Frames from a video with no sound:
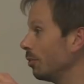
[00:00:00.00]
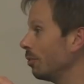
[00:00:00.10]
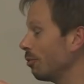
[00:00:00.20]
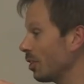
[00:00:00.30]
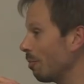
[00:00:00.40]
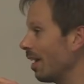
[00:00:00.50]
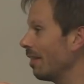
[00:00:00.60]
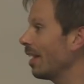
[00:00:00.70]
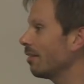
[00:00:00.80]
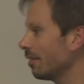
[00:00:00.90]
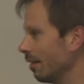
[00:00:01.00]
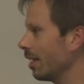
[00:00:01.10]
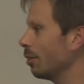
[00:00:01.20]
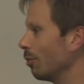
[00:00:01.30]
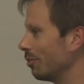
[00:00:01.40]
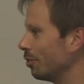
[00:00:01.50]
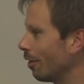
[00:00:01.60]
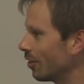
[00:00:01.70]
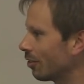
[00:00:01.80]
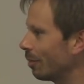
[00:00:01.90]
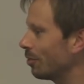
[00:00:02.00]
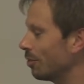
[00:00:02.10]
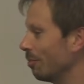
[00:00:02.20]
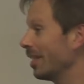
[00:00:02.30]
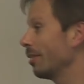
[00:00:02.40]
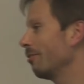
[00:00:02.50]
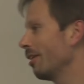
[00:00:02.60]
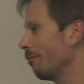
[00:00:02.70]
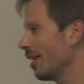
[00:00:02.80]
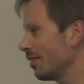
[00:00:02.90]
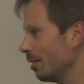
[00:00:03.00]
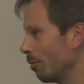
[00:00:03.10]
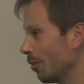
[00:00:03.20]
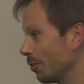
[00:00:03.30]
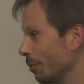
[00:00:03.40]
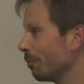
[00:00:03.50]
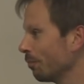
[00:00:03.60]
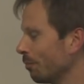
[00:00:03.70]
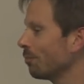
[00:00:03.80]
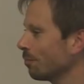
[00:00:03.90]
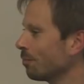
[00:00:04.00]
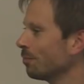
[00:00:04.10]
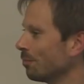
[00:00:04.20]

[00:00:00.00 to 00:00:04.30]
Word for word: to transpile that, that Lua to JavaScript to make it run fast in the browser. Okay, okay.